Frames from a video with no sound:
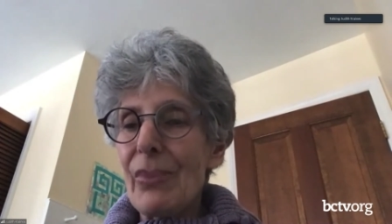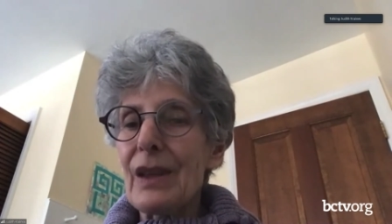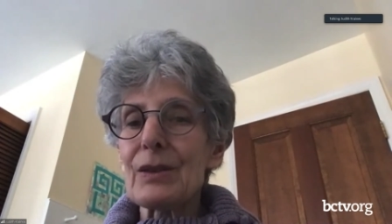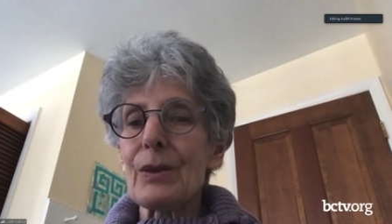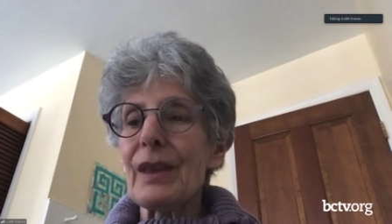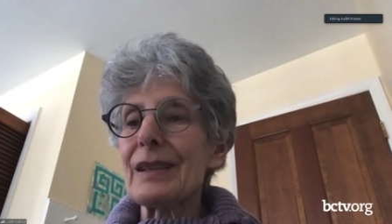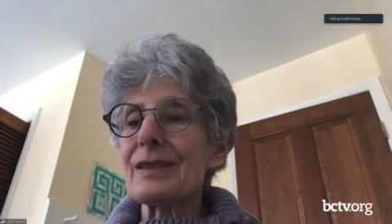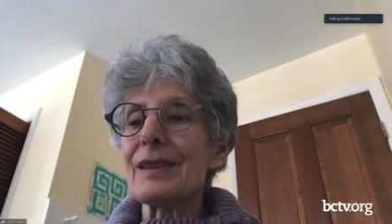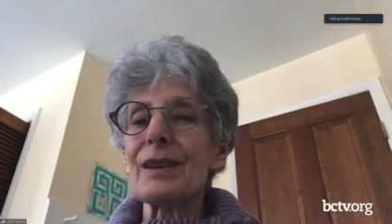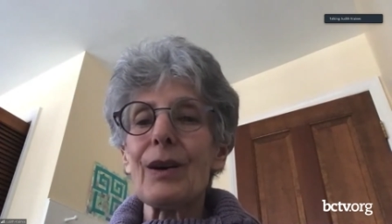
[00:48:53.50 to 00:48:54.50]
So
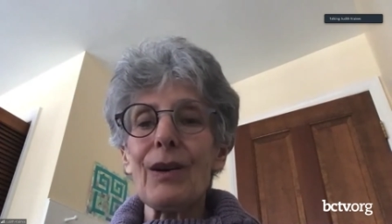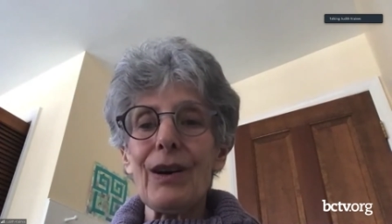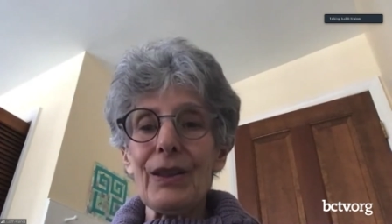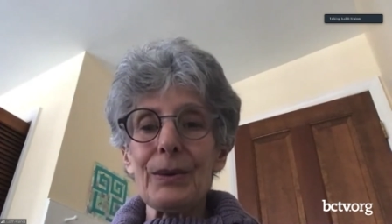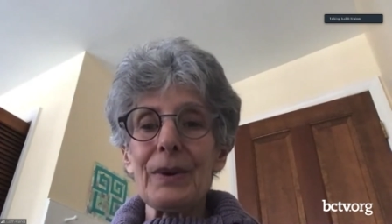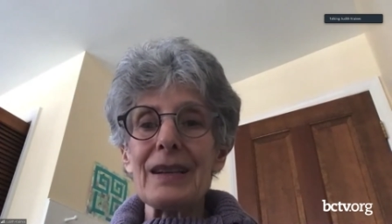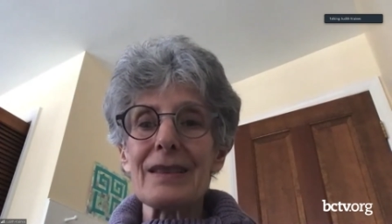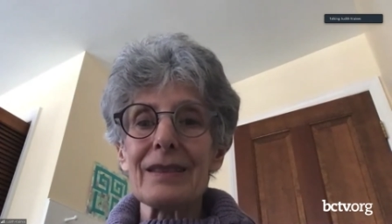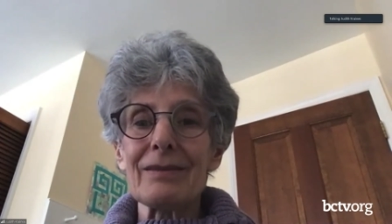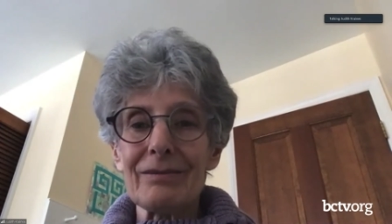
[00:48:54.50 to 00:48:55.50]
that's the
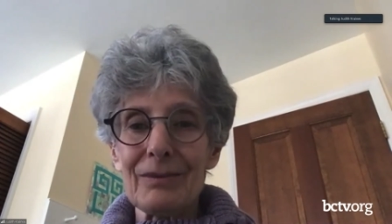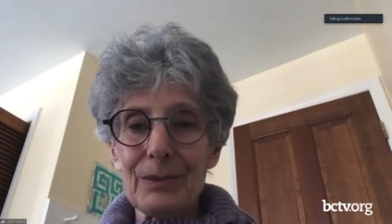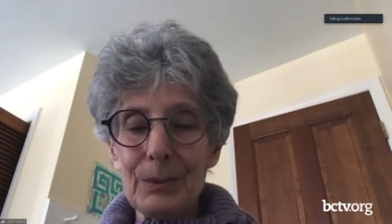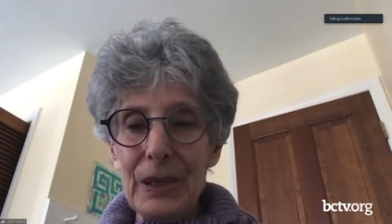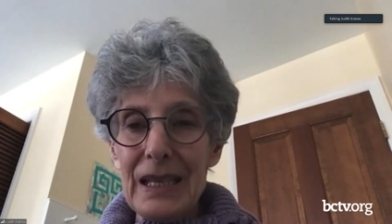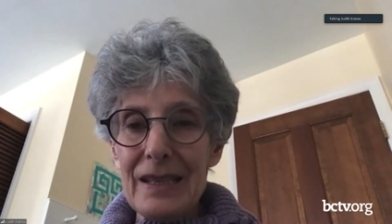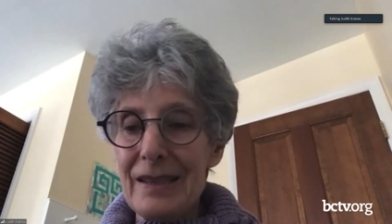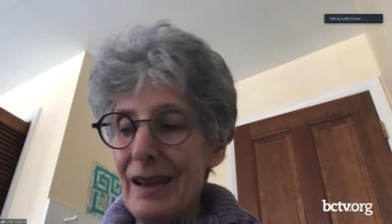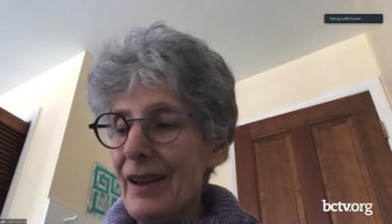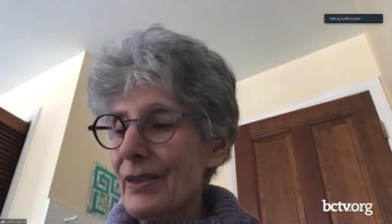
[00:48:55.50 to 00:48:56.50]
authorizing piece
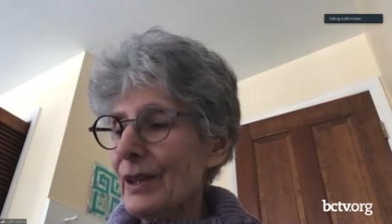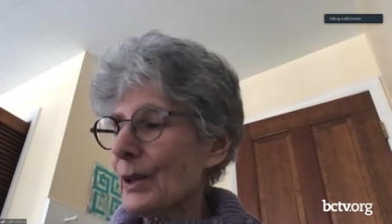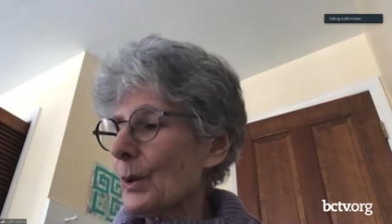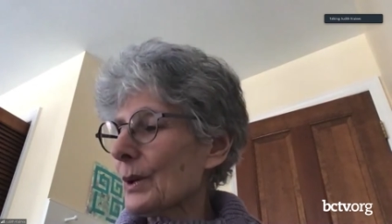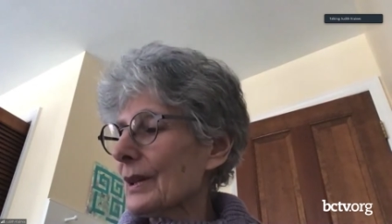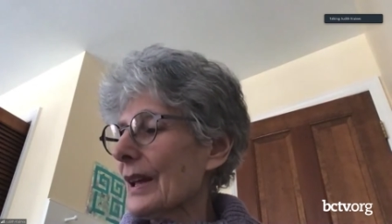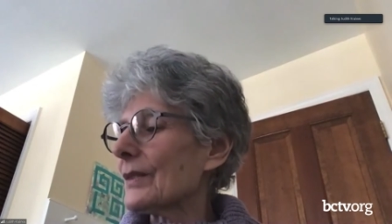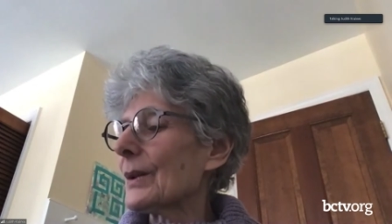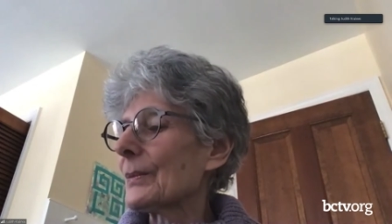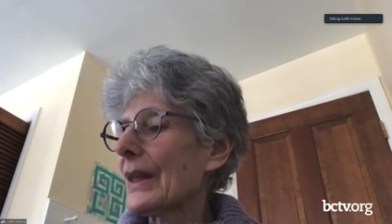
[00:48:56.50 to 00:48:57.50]
on the local
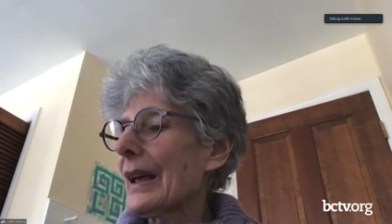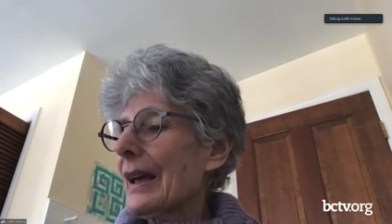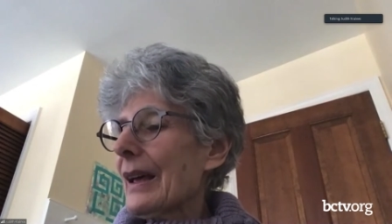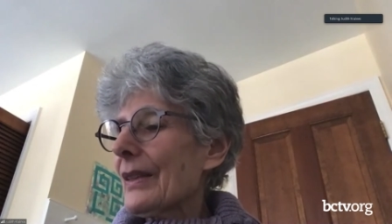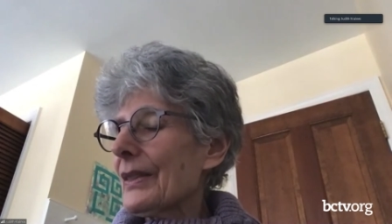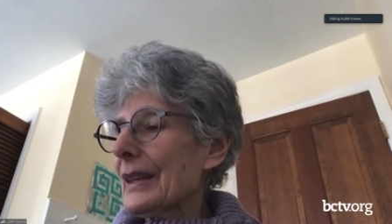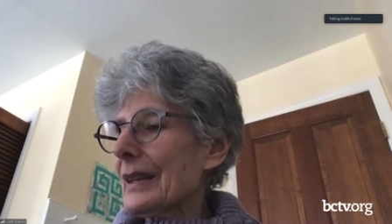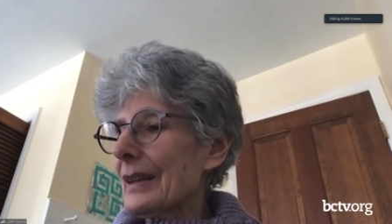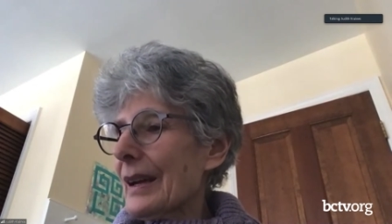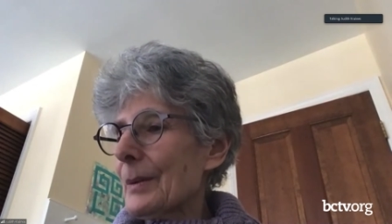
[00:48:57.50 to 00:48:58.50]
level.
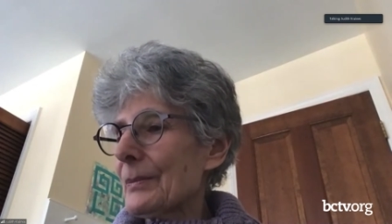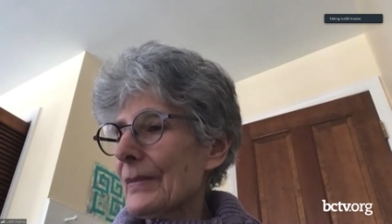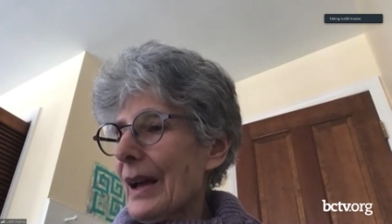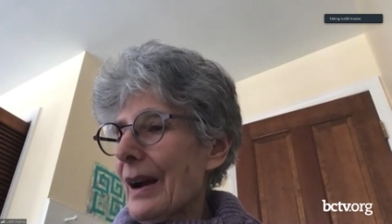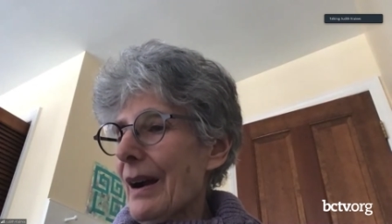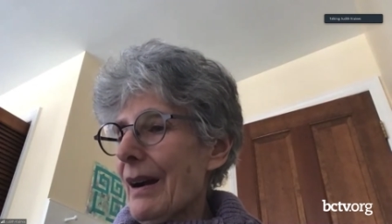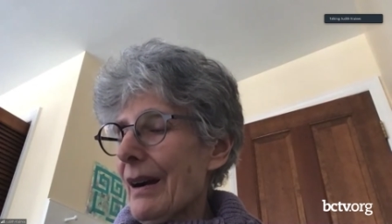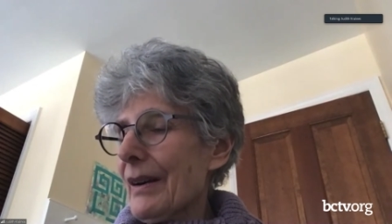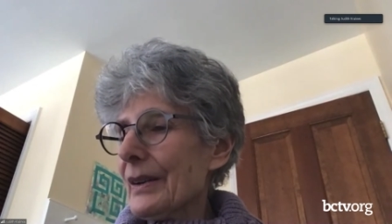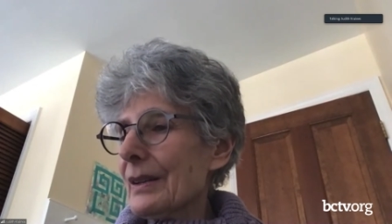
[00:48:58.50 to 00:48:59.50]
The um,
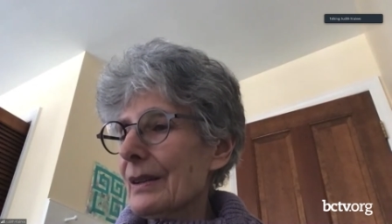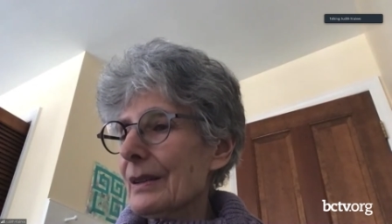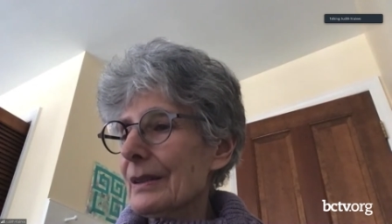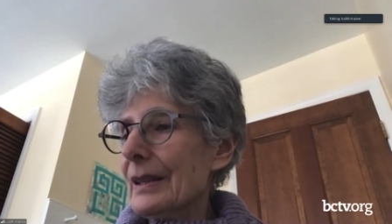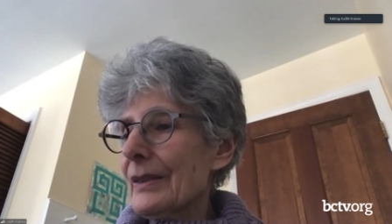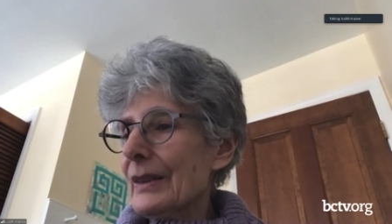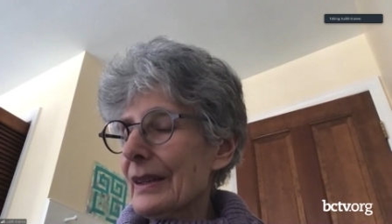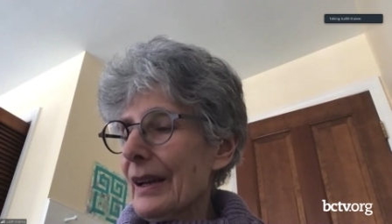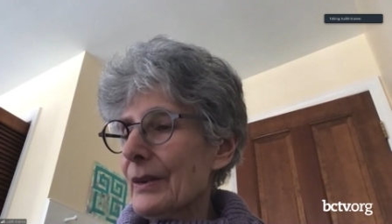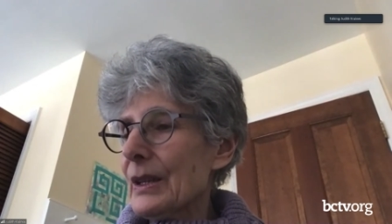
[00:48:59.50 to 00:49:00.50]
article in the
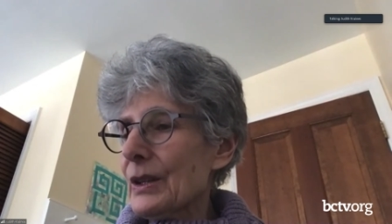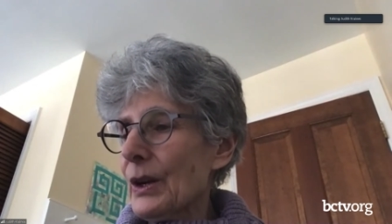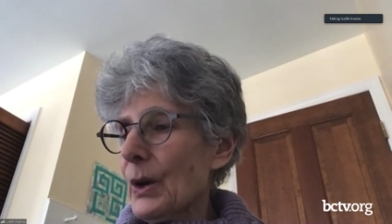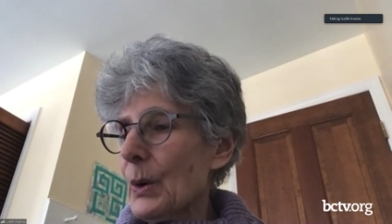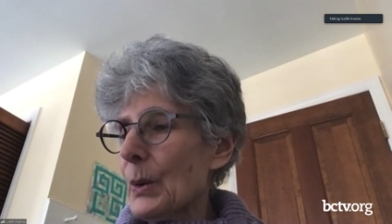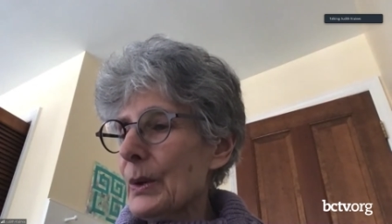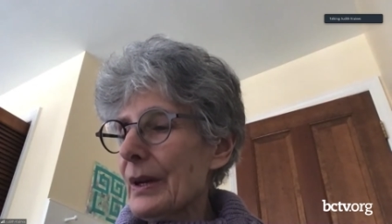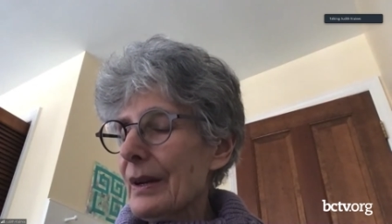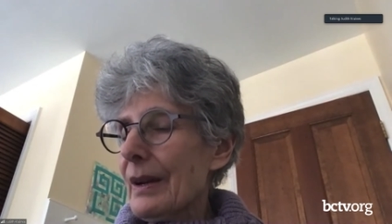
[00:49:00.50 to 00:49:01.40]
county code